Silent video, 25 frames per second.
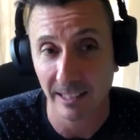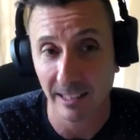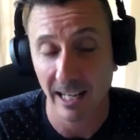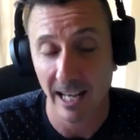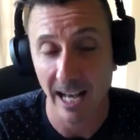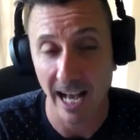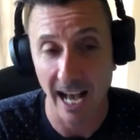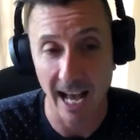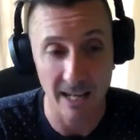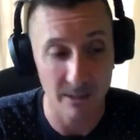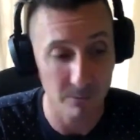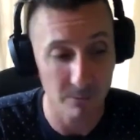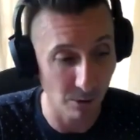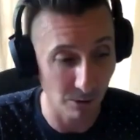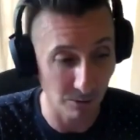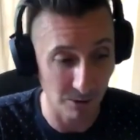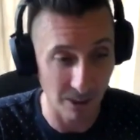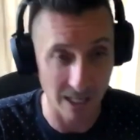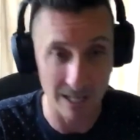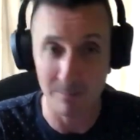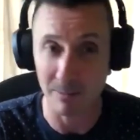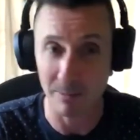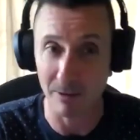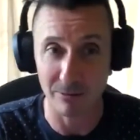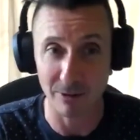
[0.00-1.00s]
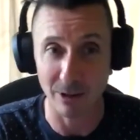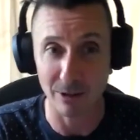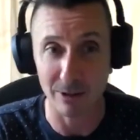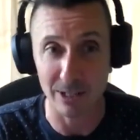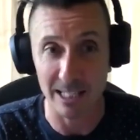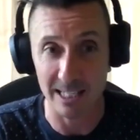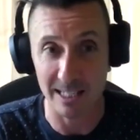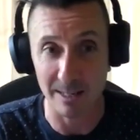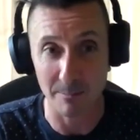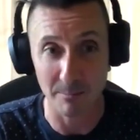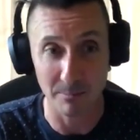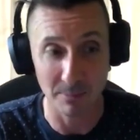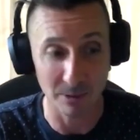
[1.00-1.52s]
and we'll keep it very
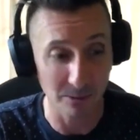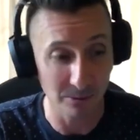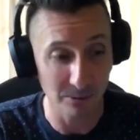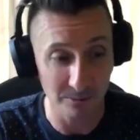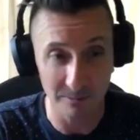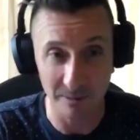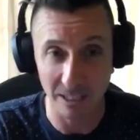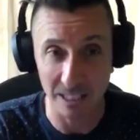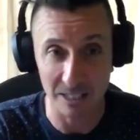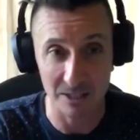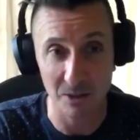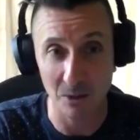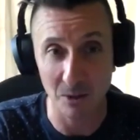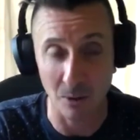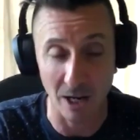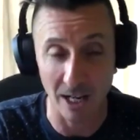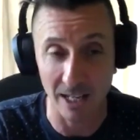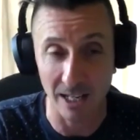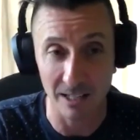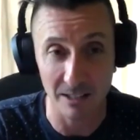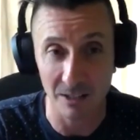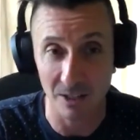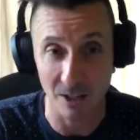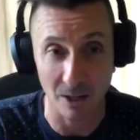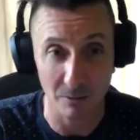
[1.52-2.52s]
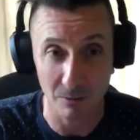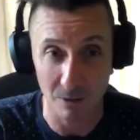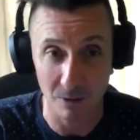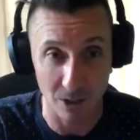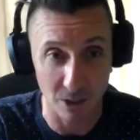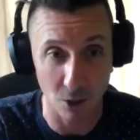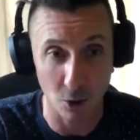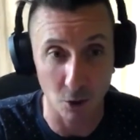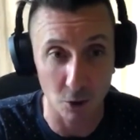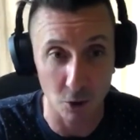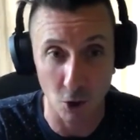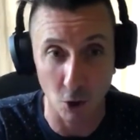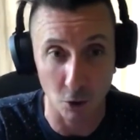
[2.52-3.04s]
simple. It's quite,
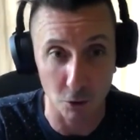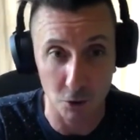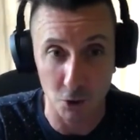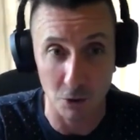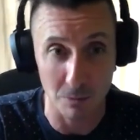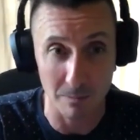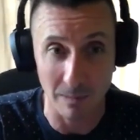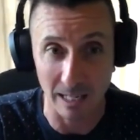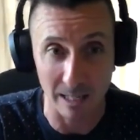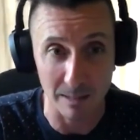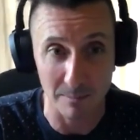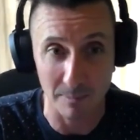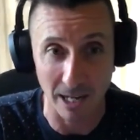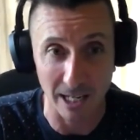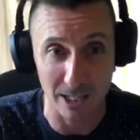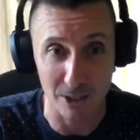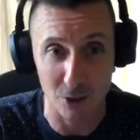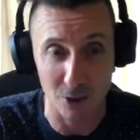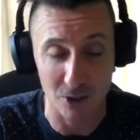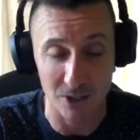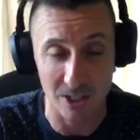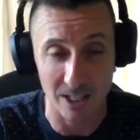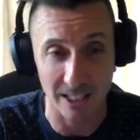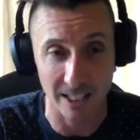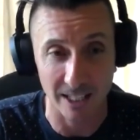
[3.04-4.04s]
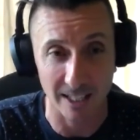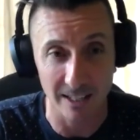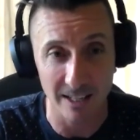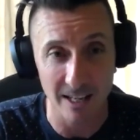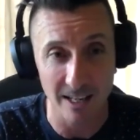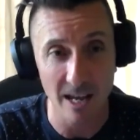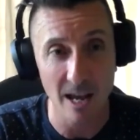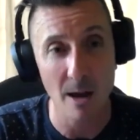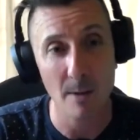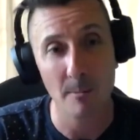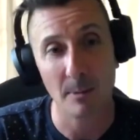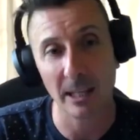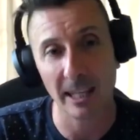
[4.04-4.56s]
not too many pages in it.
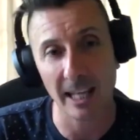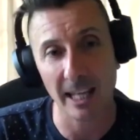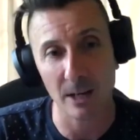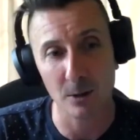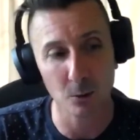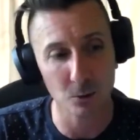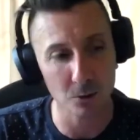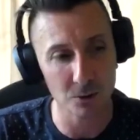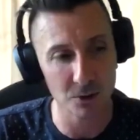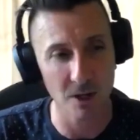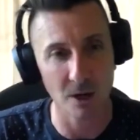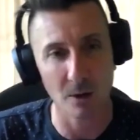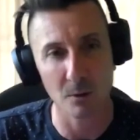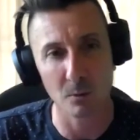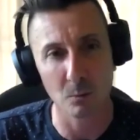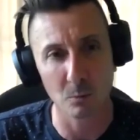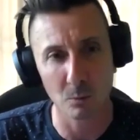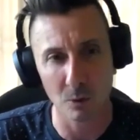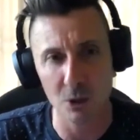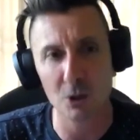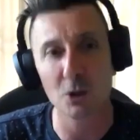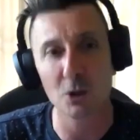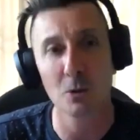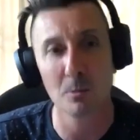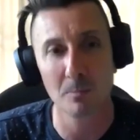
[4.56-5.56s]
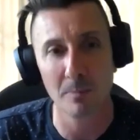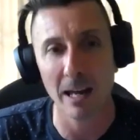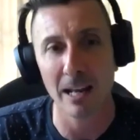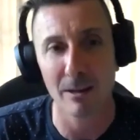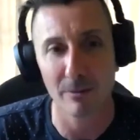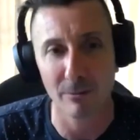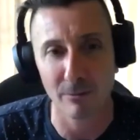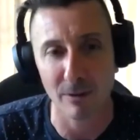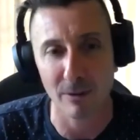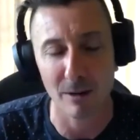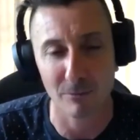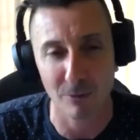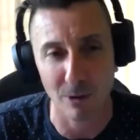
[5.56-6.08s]
But then also, would you
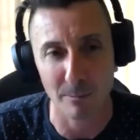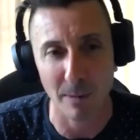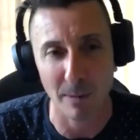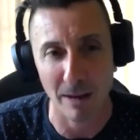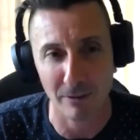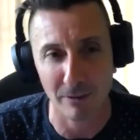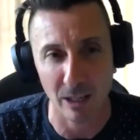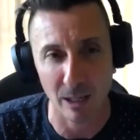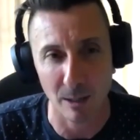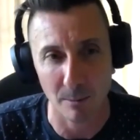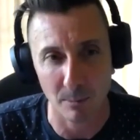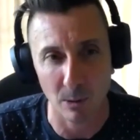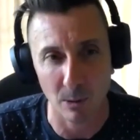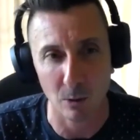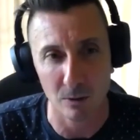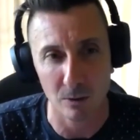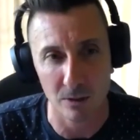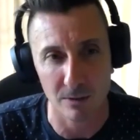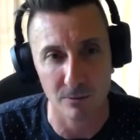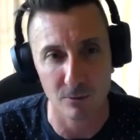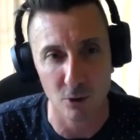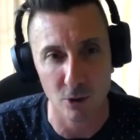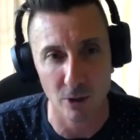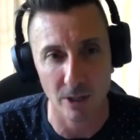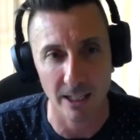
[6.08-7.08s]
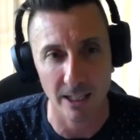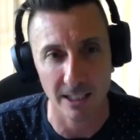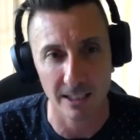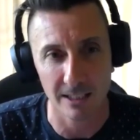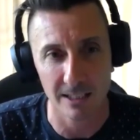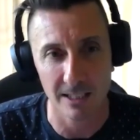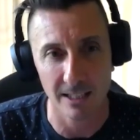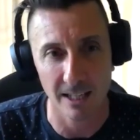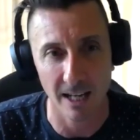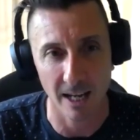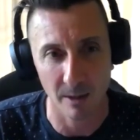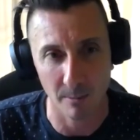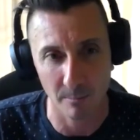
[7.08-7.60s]
benefit from having a box of
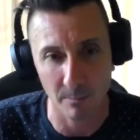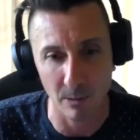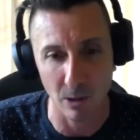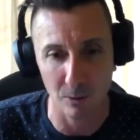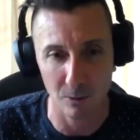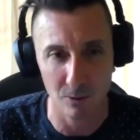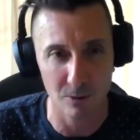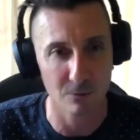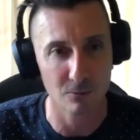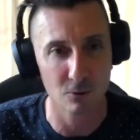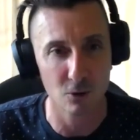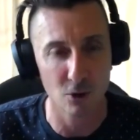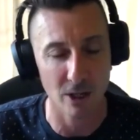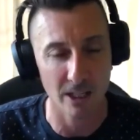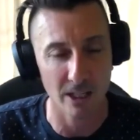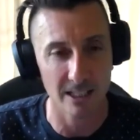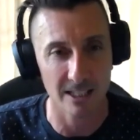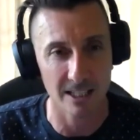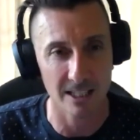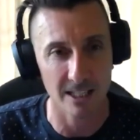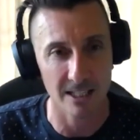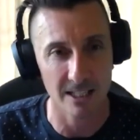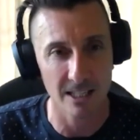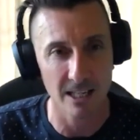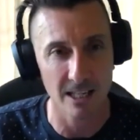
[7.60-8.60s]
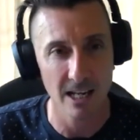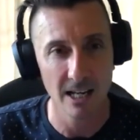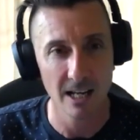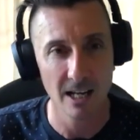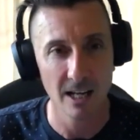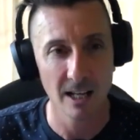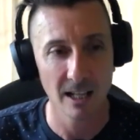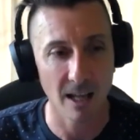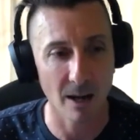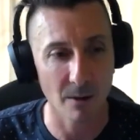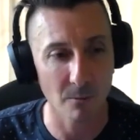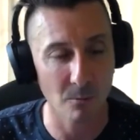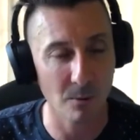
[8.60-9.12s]
tricks? And a box of tricks is
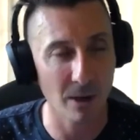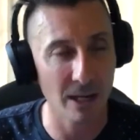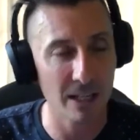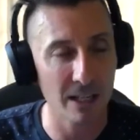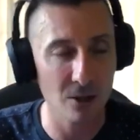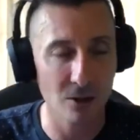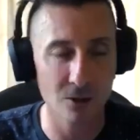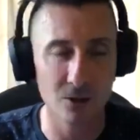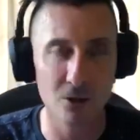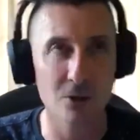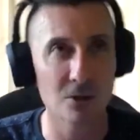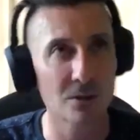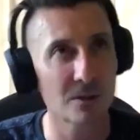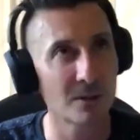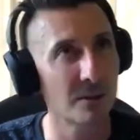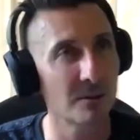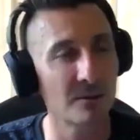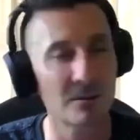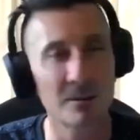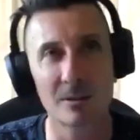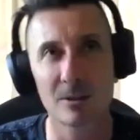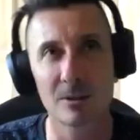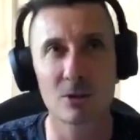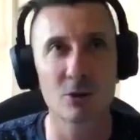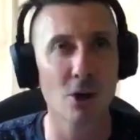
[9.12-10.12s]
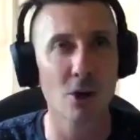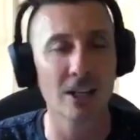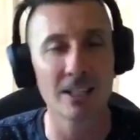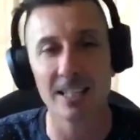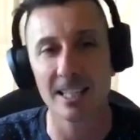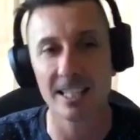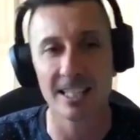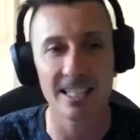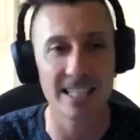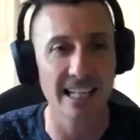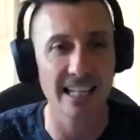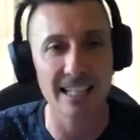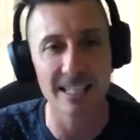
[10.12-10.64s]
like when you're just trying to
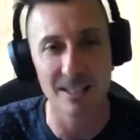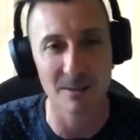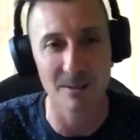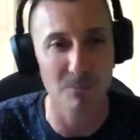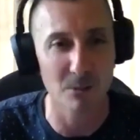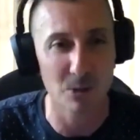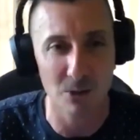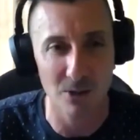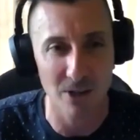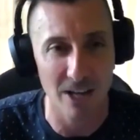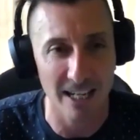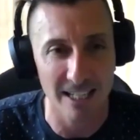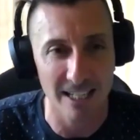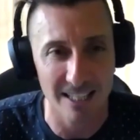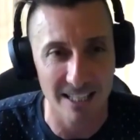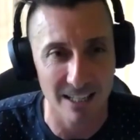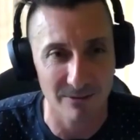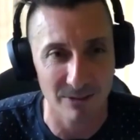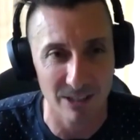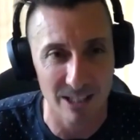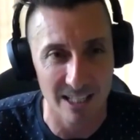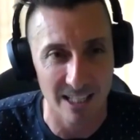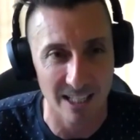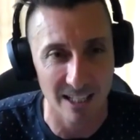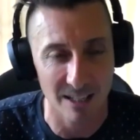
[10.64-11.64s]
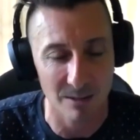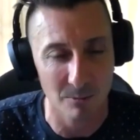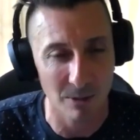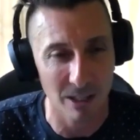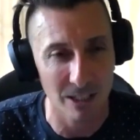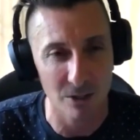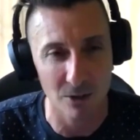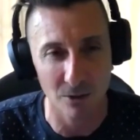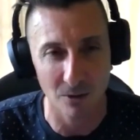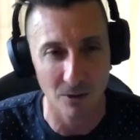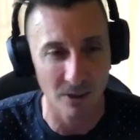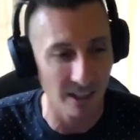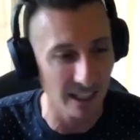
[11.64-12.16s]
seek some creativity, when
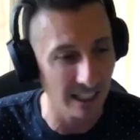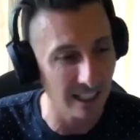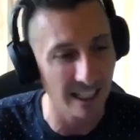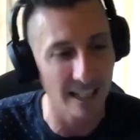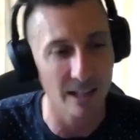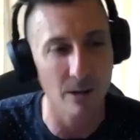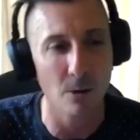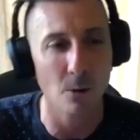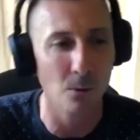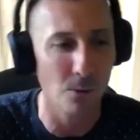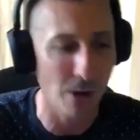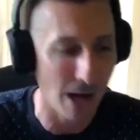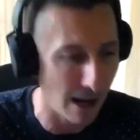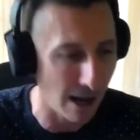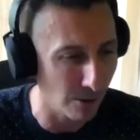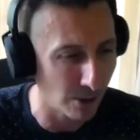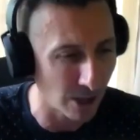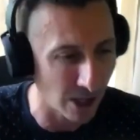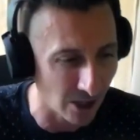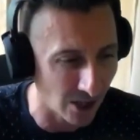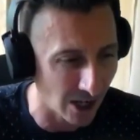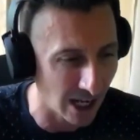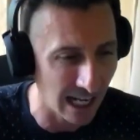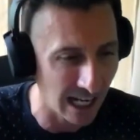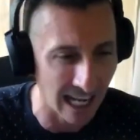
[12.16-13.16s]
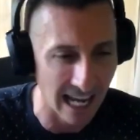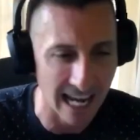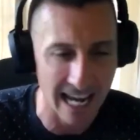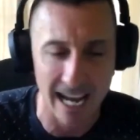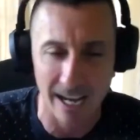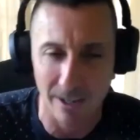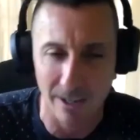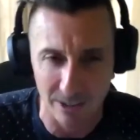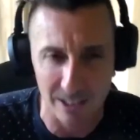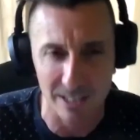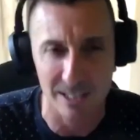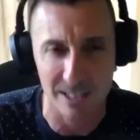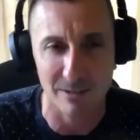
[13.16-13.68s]
you're thinking, oh, how can I lay
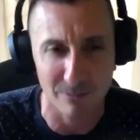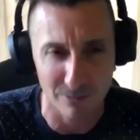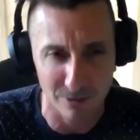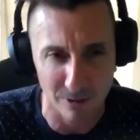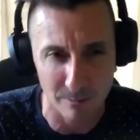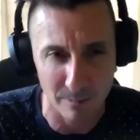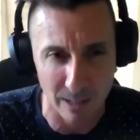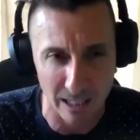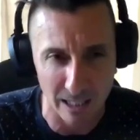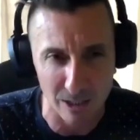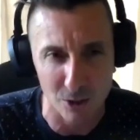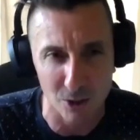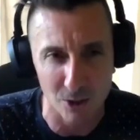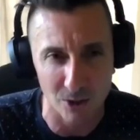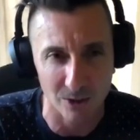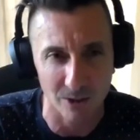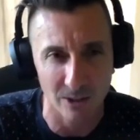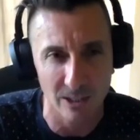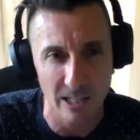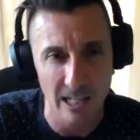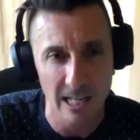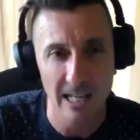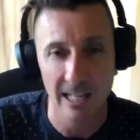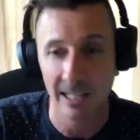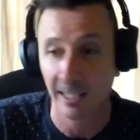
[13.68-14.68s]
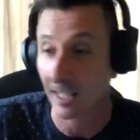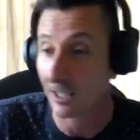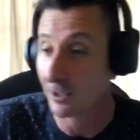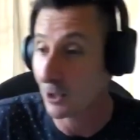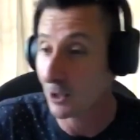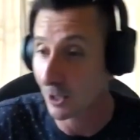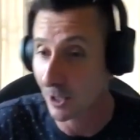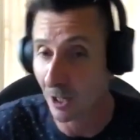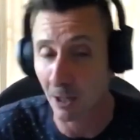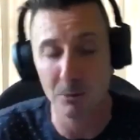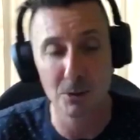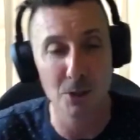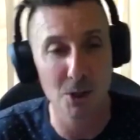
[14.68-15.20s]
out this information? Then you
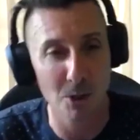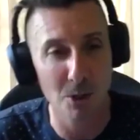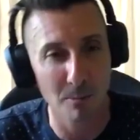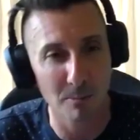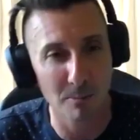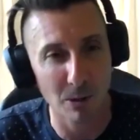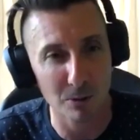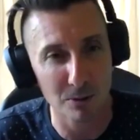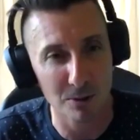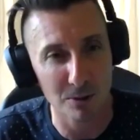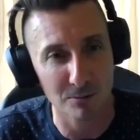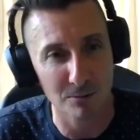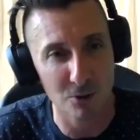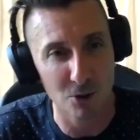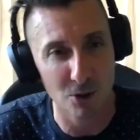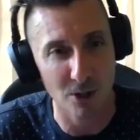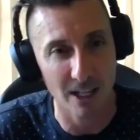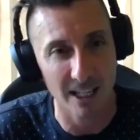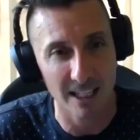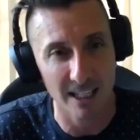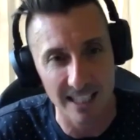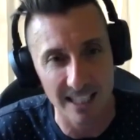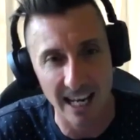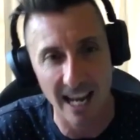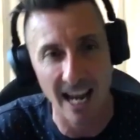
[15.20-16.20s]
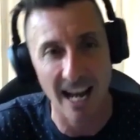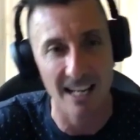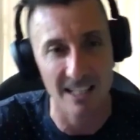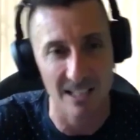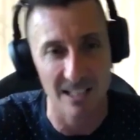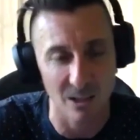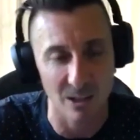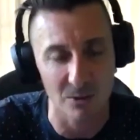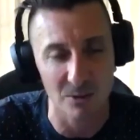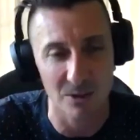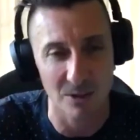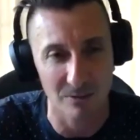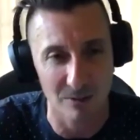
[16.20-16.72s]
go to your box of tricks, and it has
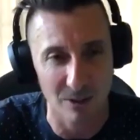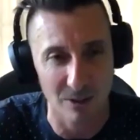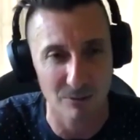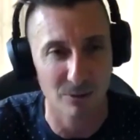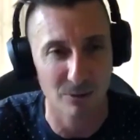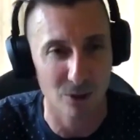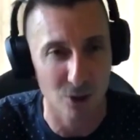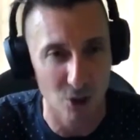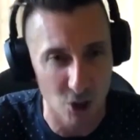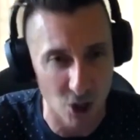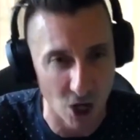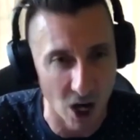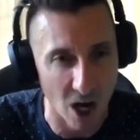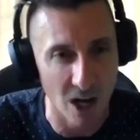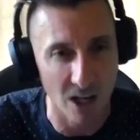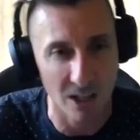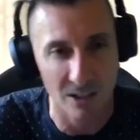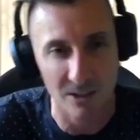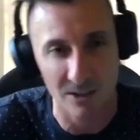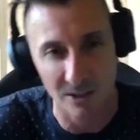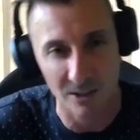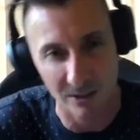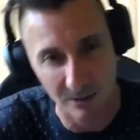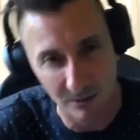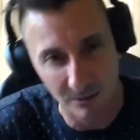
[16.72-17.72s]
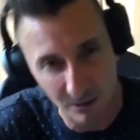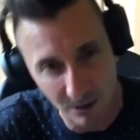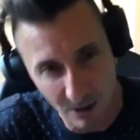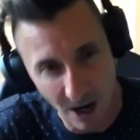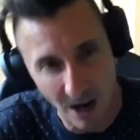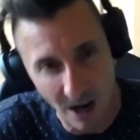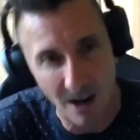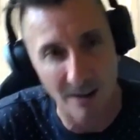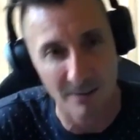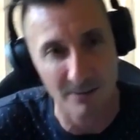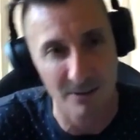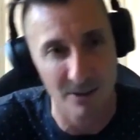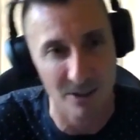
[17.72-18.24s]
lots of different charts and
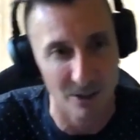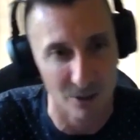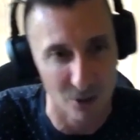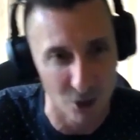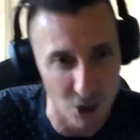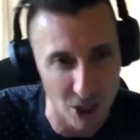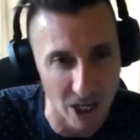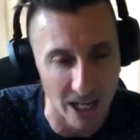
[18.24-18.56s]
graphs and shapes.